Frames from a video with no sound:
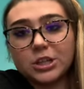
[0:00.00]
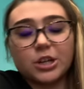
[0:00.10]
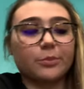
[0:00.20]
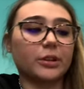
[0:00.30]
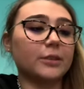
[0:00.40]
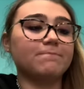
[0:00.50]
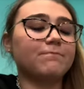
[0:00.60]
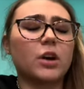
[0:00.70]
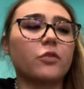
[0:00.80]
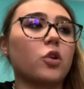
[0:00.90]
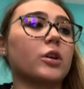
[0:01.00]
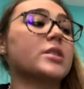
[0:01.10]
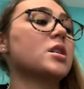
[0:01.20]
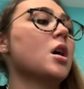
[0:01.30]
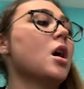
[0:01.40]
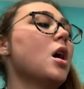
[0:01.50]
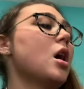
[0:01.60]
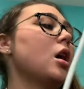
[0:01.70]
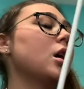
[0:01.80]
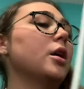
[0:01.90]
Chamberlain, of course.
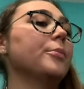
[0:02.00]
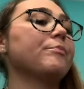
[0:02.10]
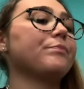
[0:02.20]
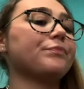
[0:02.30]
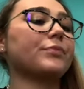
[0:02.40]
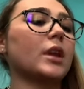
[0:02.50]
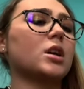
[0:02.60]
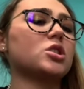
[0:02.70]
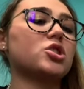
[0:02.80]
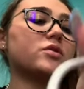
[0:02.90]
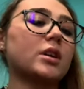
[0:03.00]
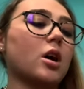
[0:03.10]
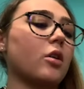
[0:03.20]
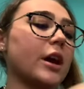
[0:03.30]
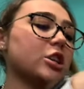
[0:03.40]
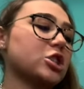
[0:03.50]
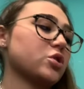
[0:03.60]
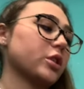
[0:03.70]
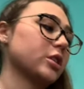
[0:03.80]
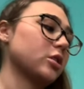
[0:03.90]
Um, she was like, okay, just
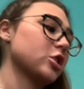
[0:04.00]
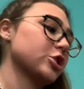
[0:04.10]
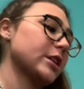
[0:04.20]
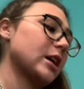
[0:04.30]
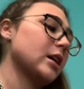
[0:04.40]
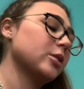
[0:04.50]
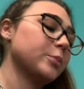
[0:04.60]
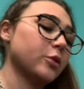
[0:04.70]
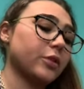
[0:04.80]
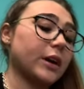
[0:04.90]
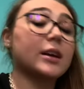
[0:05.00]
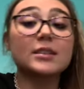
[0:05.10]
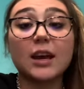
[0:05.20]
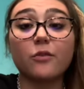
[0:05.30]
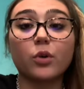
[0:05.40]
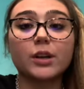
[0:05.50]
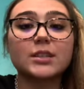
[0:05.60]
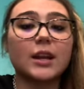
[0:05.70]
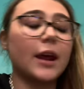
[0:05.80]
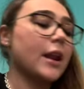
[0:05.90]
sort your laundry and I'll help you with it because I have work
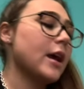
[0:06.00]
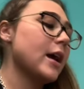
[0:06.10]
tonight.